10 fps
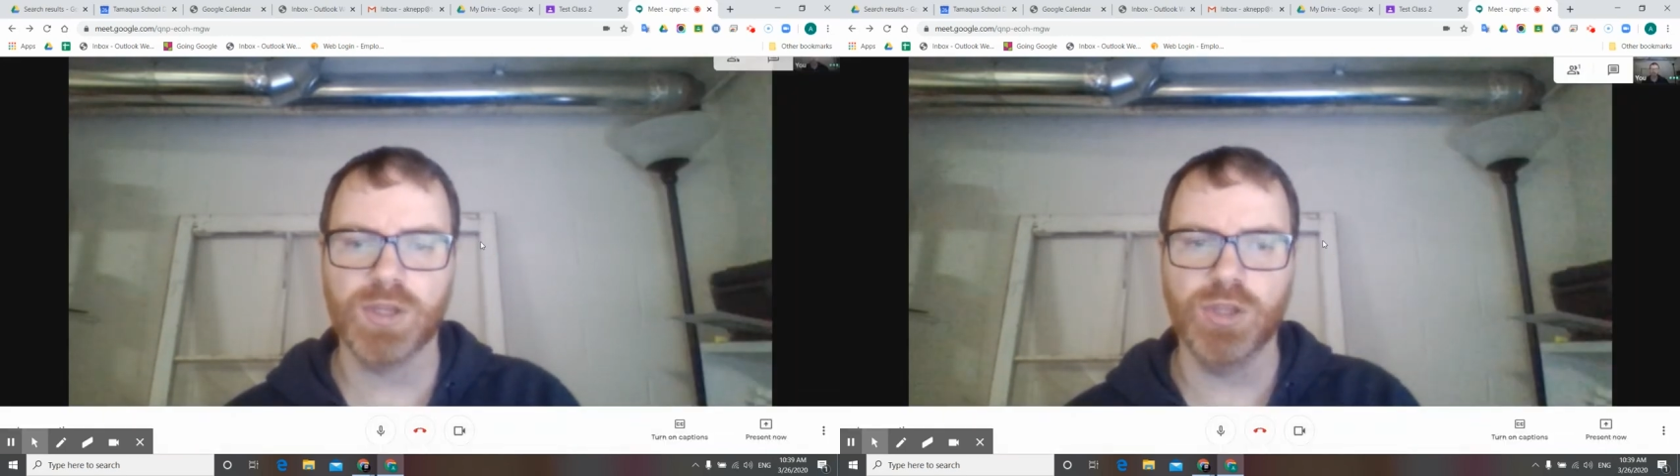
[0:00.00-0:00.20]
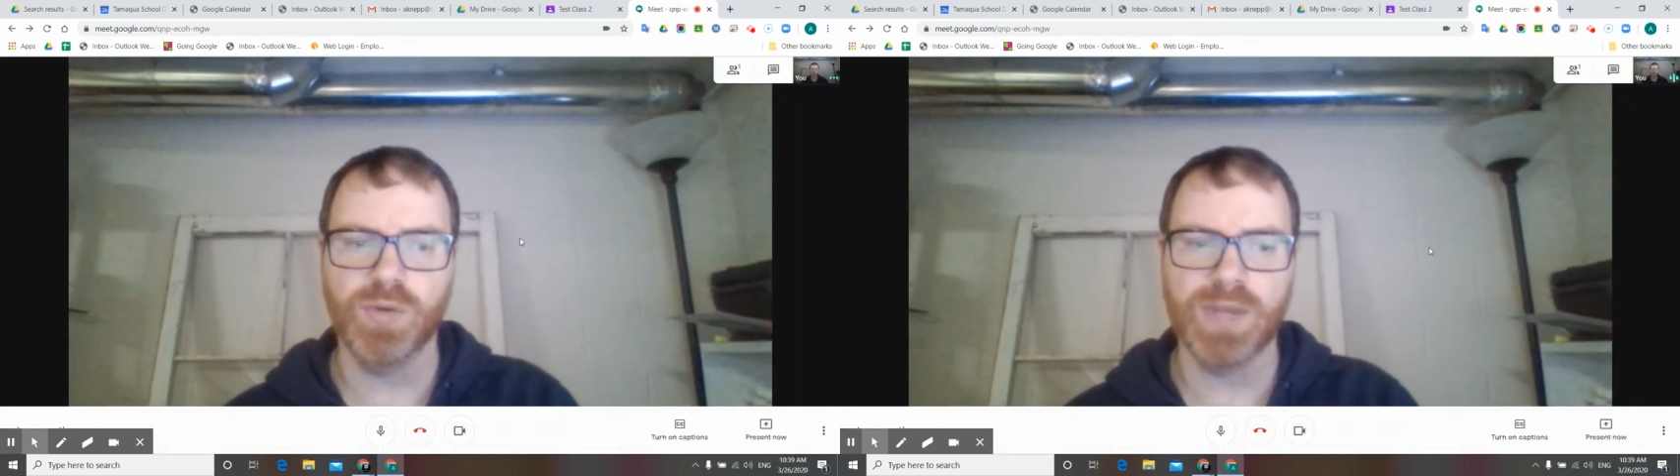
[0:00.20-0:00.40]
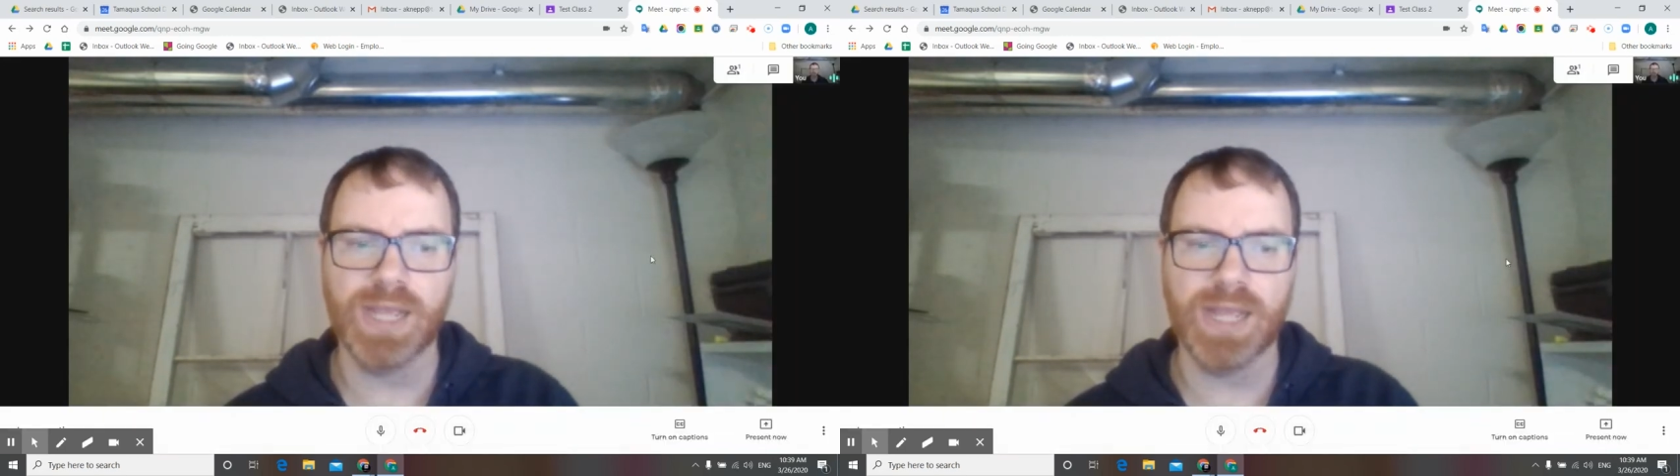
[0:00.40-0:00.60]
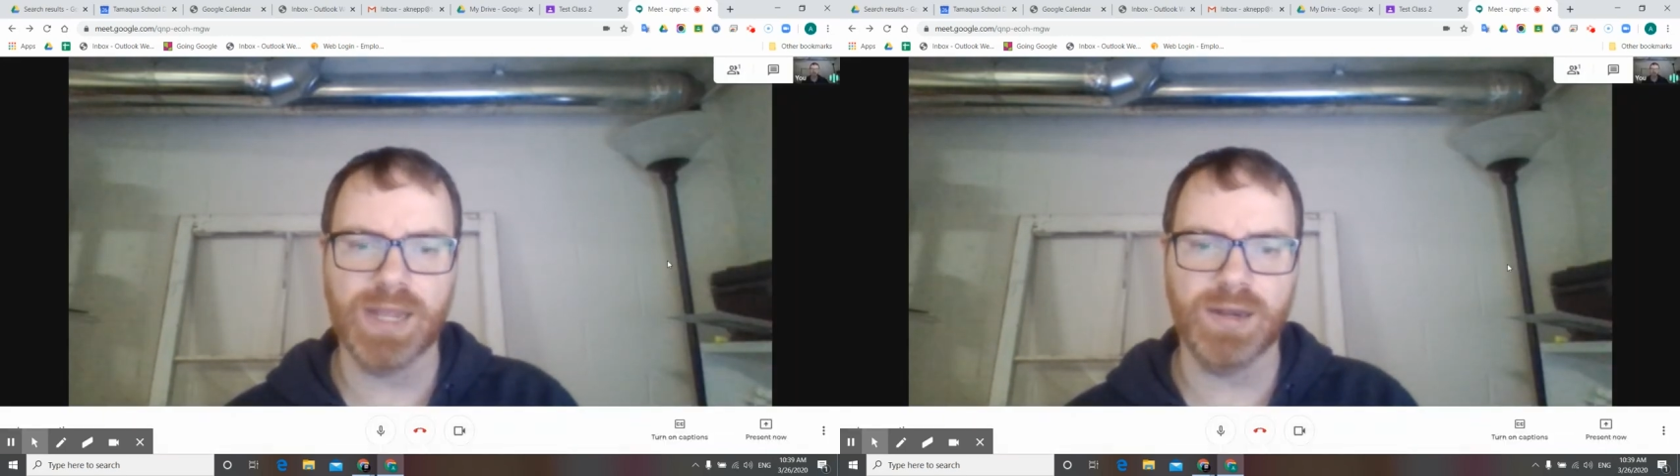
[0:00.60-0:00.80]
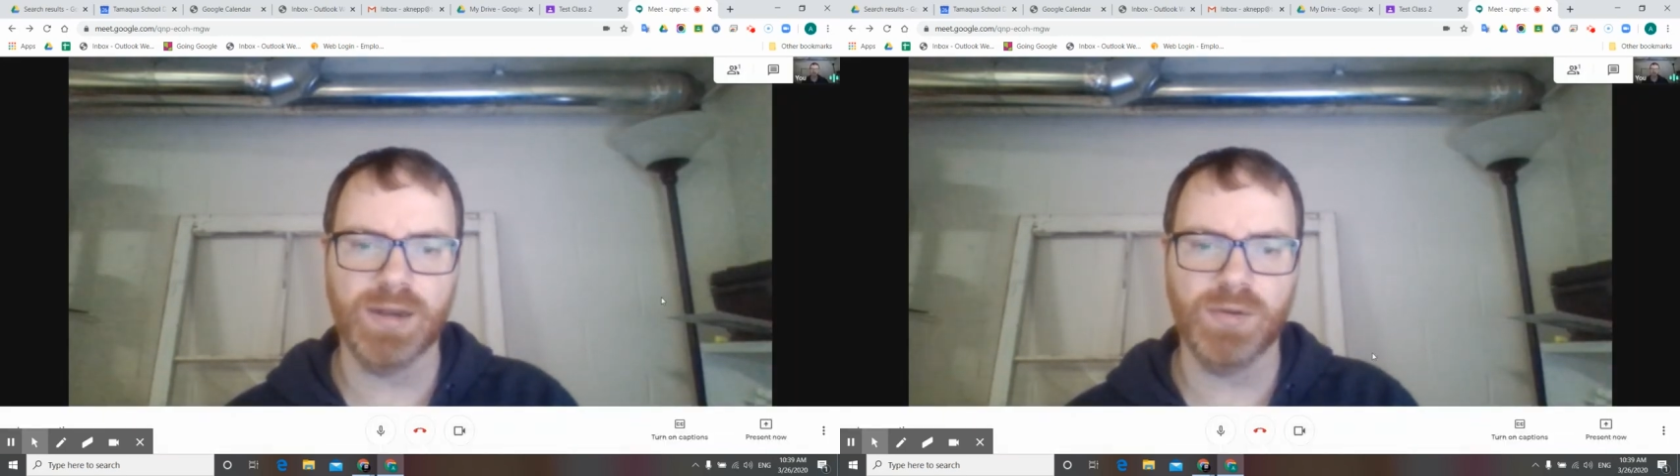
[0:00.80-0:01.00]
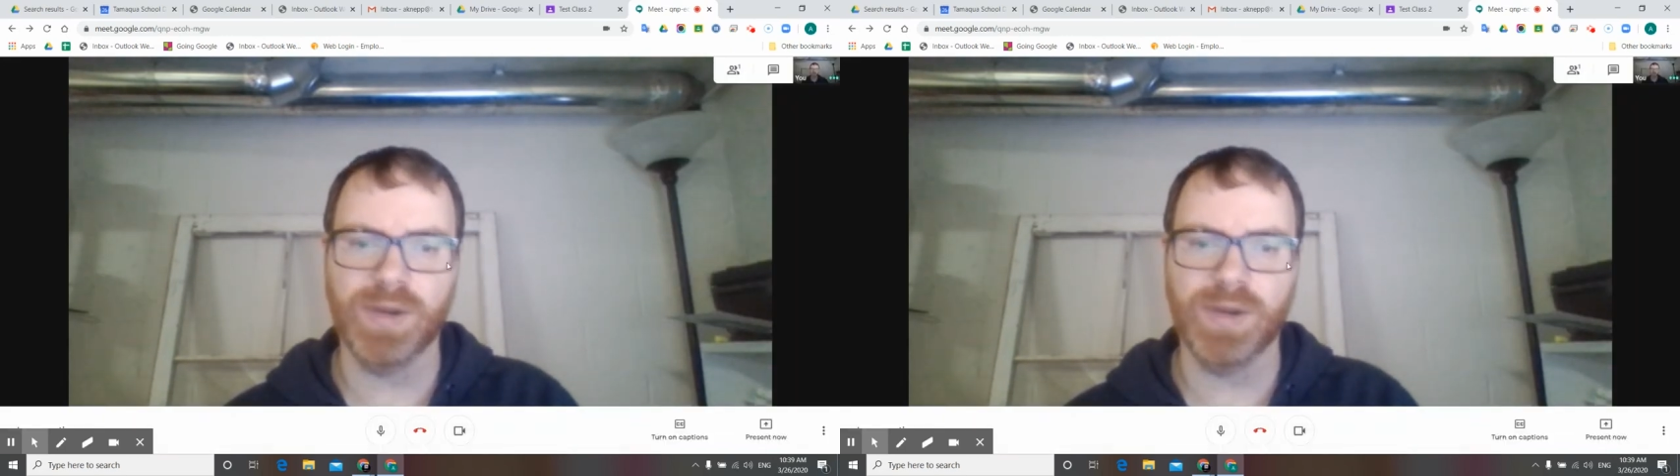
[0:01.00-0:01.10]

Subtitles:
You can,